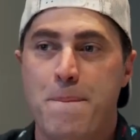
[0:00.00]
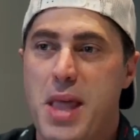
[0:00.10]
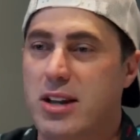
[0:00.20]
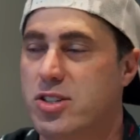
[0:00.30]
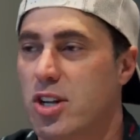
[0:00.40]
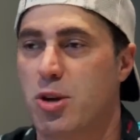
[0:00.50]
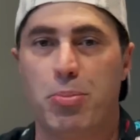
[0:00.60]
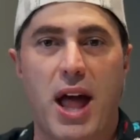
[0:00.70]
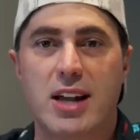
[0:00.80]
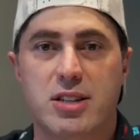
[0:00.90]
had such a
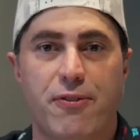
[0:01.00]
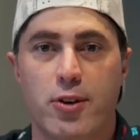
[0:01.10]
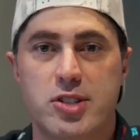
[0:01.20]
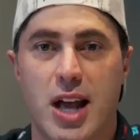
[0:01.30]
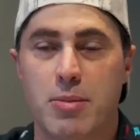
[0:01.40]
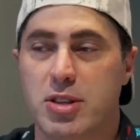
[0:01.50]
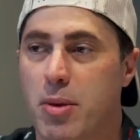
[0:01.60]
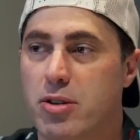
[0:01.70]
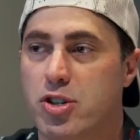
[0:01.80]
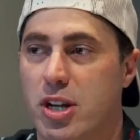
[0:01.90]
blast the first time at the
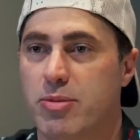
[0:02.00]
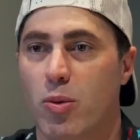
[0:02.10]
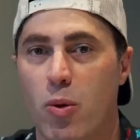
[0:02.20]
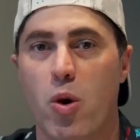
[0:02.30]
mothership that we